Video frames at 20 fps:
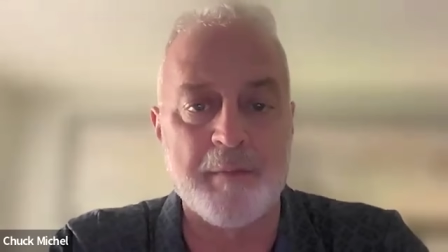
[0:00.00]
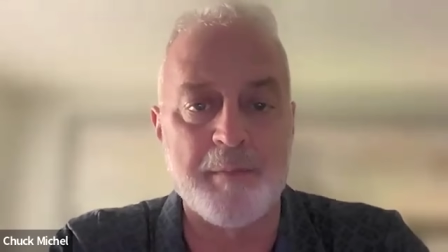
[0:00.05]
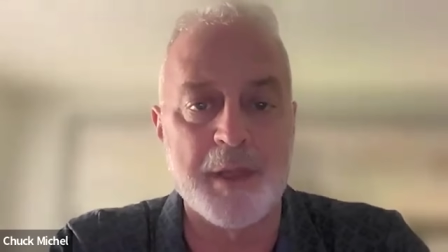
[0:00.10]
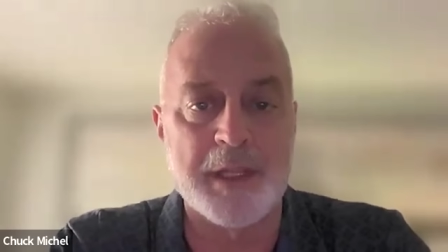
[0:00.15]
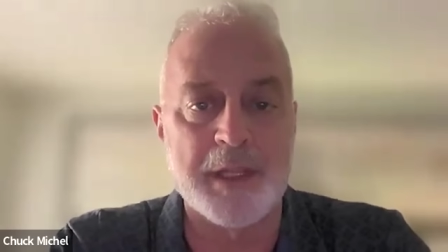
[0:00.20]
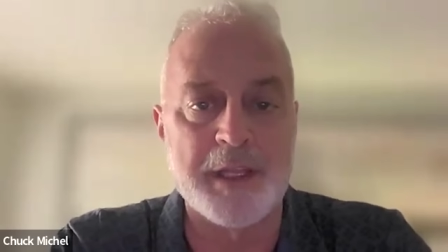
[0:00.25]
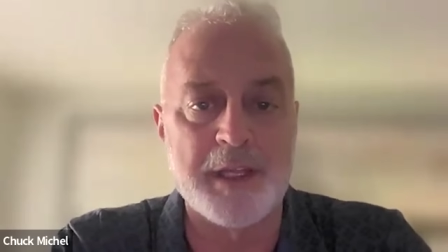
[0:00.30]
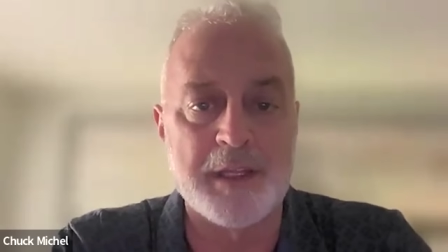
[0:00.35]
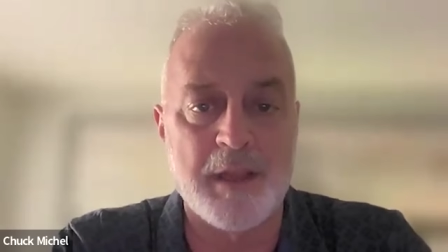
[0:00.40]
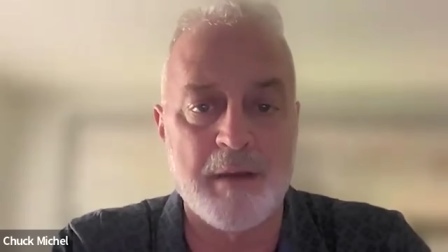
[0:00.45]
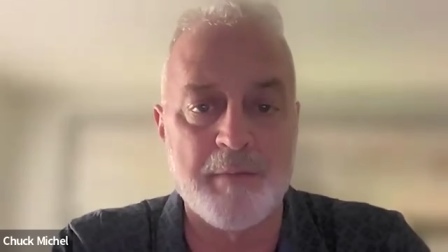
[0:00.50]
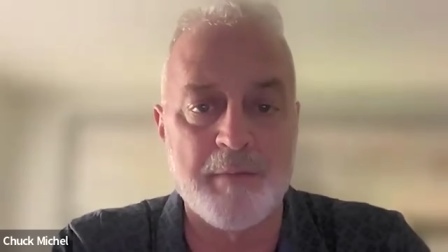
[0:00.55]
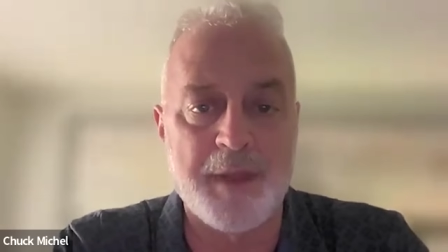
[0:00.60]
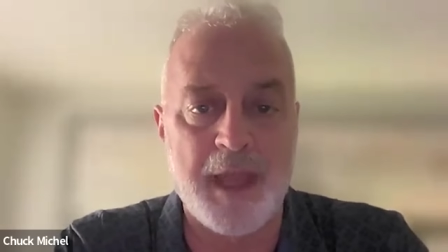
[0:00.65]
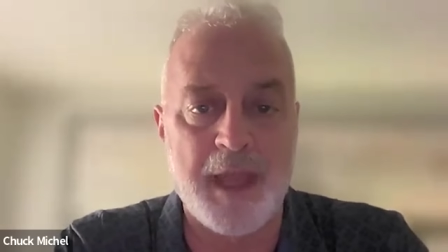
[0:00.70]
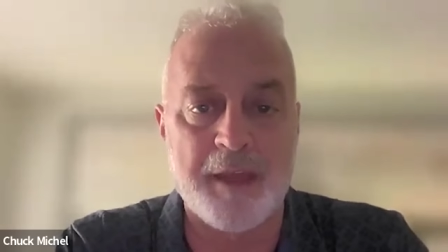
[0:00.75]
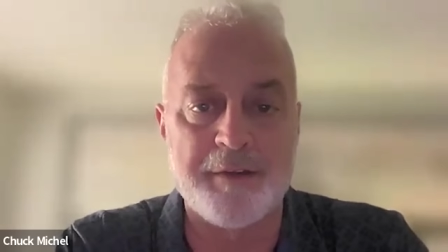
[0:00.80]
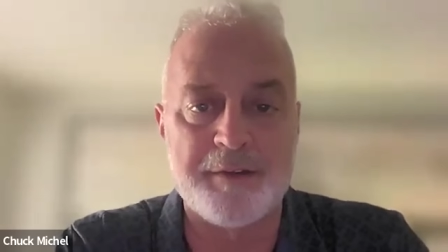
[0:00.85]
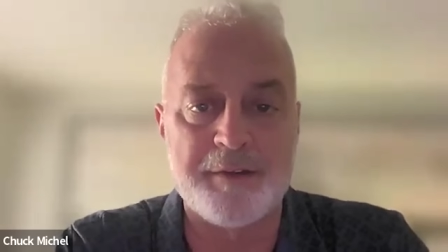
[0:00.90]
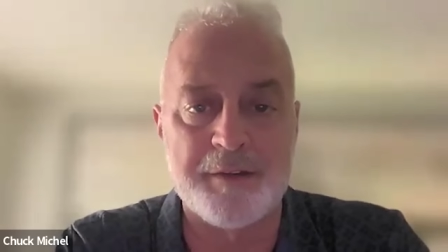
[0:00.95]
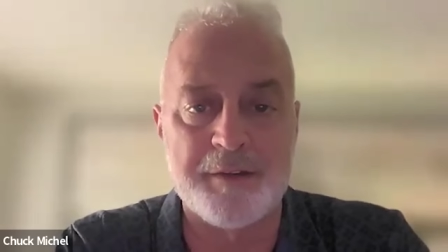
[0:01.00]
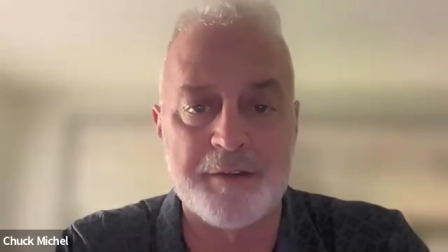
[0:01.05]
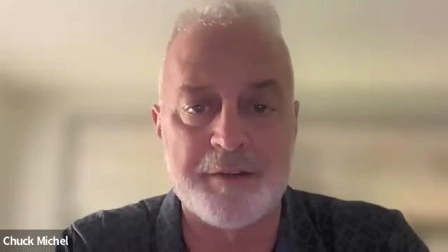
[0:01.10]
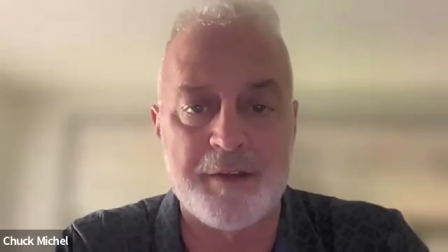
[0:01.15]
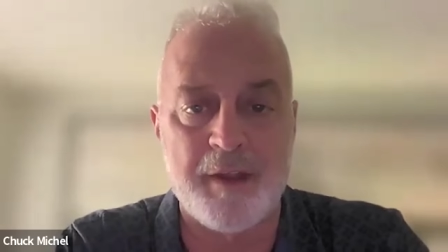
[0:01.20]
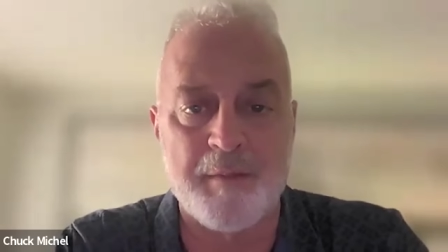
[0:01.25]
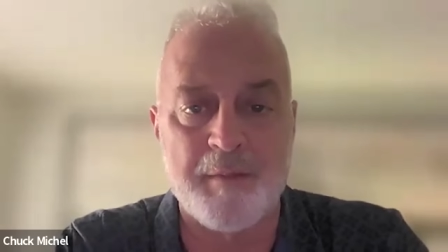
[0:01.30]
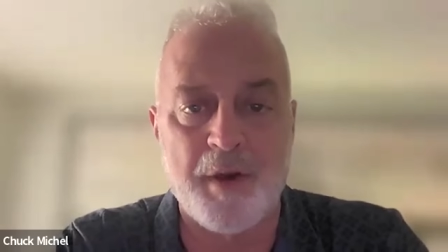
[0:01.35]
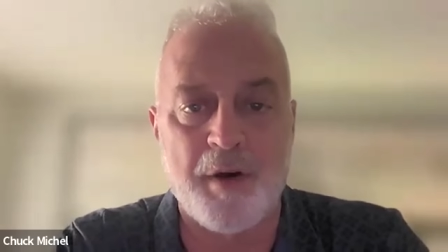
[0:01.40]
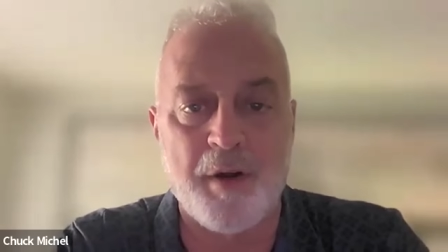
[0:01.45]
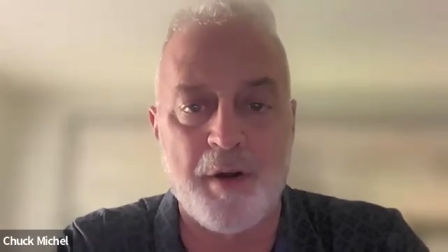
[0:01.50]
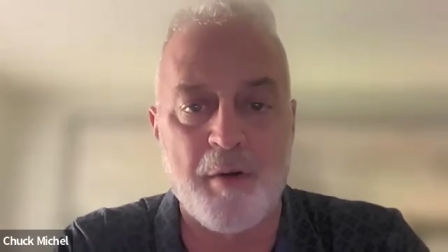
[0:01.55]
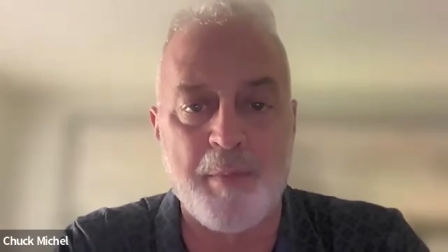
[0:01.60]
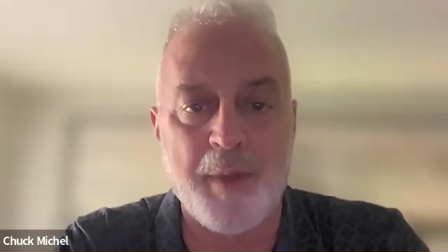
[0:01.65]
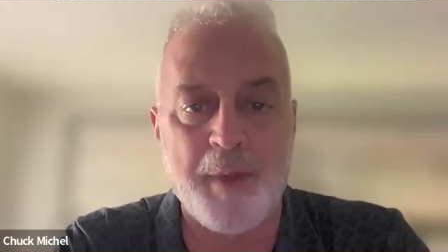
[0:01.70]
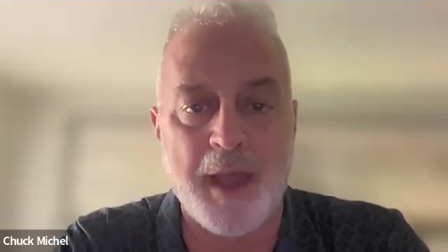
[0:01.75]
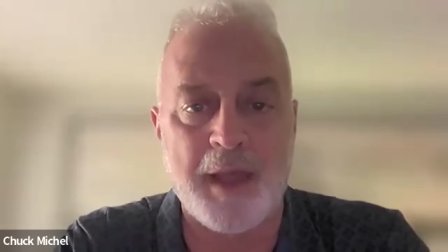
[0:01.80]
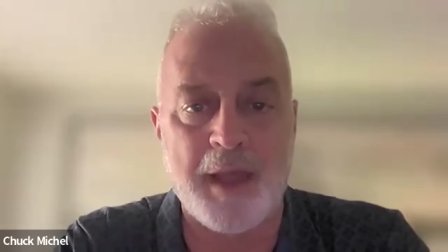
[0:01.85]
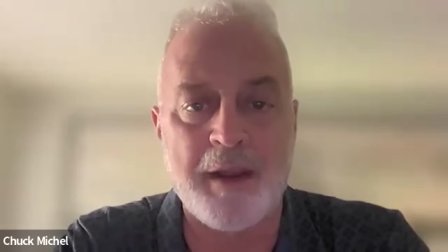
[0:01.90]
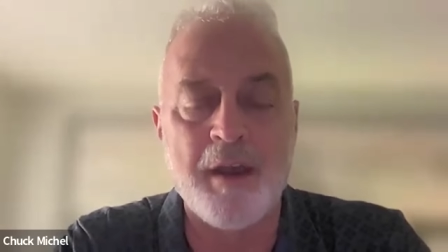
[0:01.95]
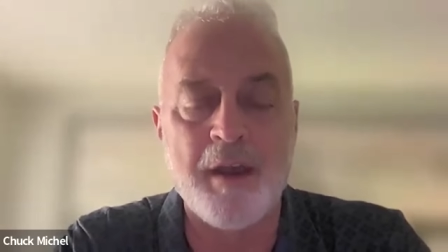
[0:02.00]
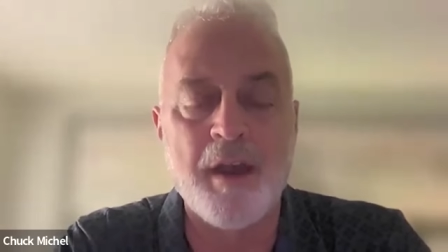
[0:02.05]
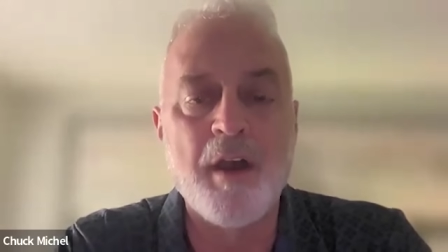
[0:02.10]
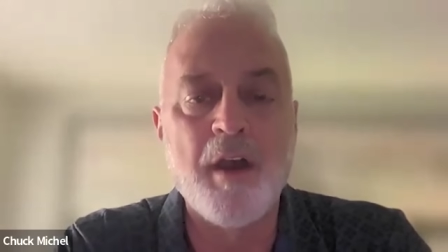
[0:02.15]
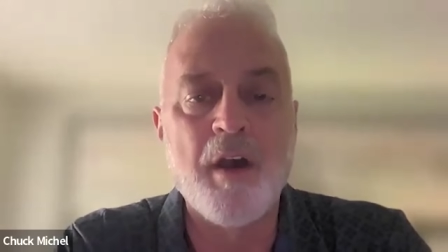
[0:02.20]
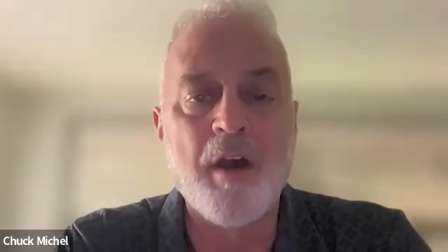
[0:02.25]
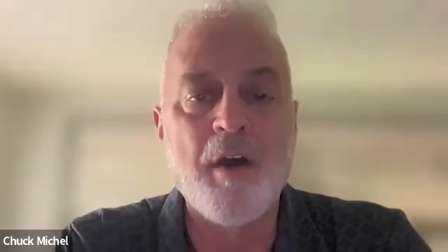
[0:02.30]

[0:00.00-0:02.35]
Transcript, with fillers: the Billy Club case, the semi-auto ban,